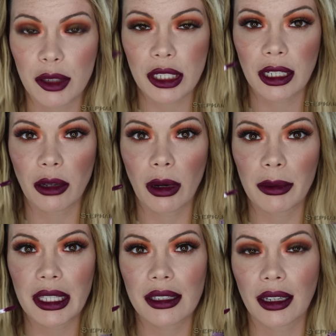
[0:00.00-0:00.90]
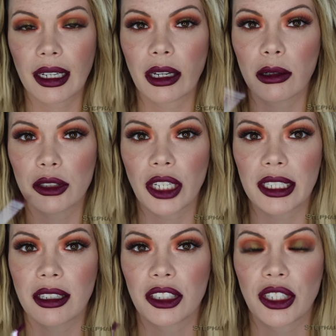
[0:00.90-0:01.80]
I'm just gonna go on with the second coat and try
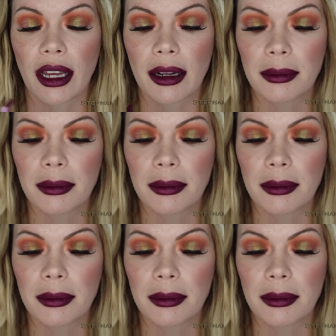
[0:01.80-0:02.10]
to touch that